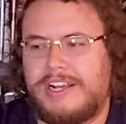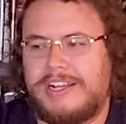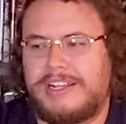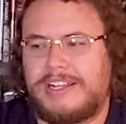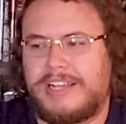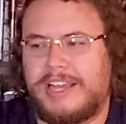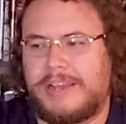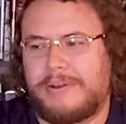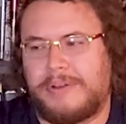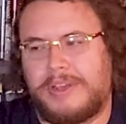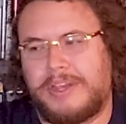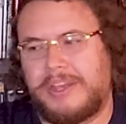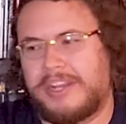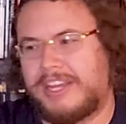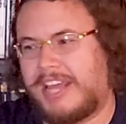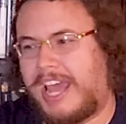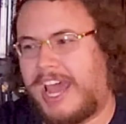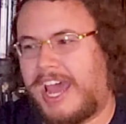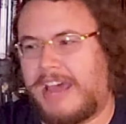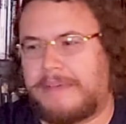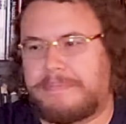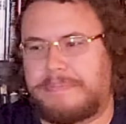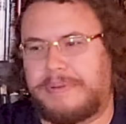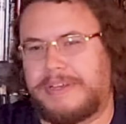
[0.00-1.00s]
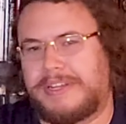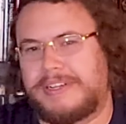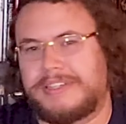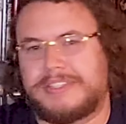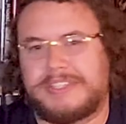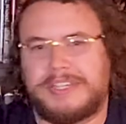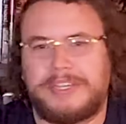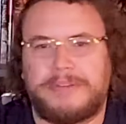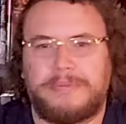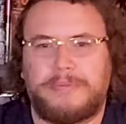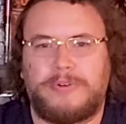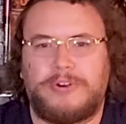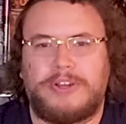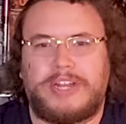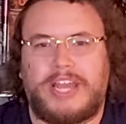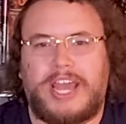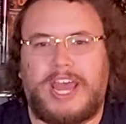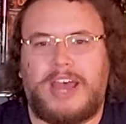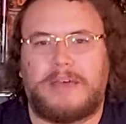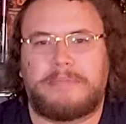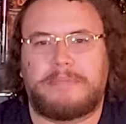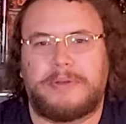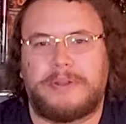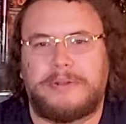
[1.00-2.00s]
It happened, it would
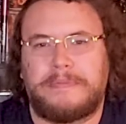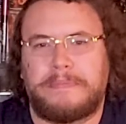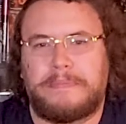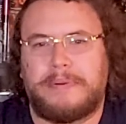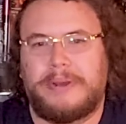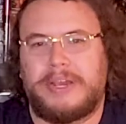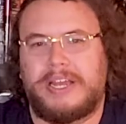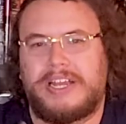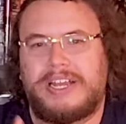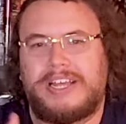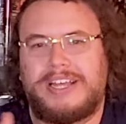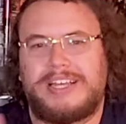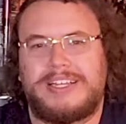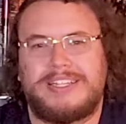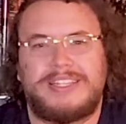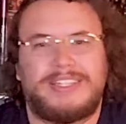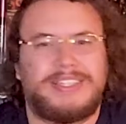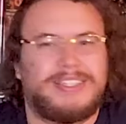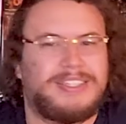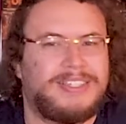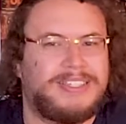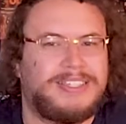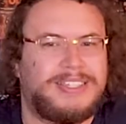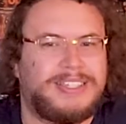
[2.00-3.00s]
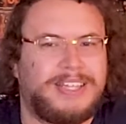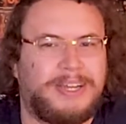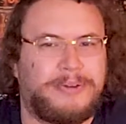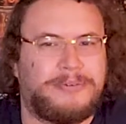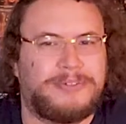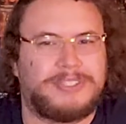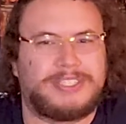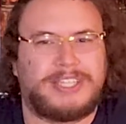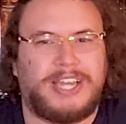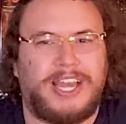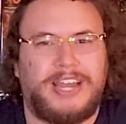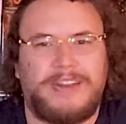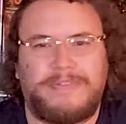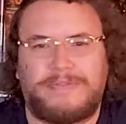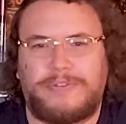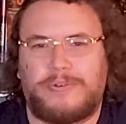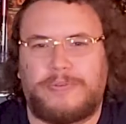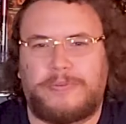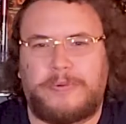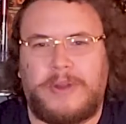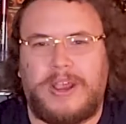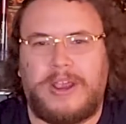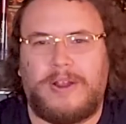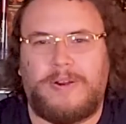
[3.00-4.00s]
happen, but it was kind of a
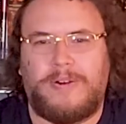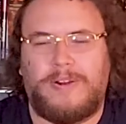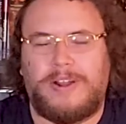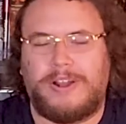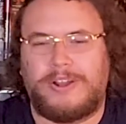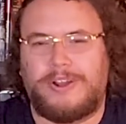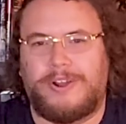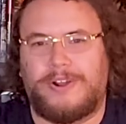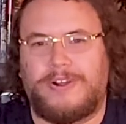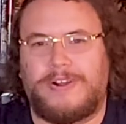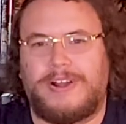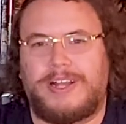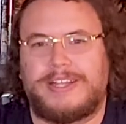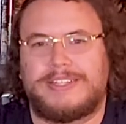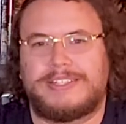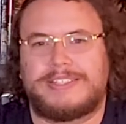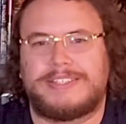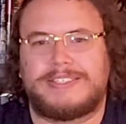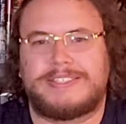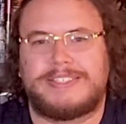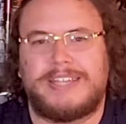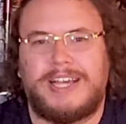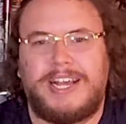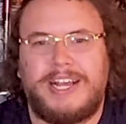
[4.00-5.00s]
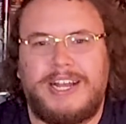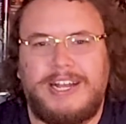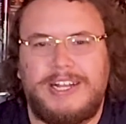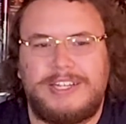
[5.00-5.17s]
rare occurrence.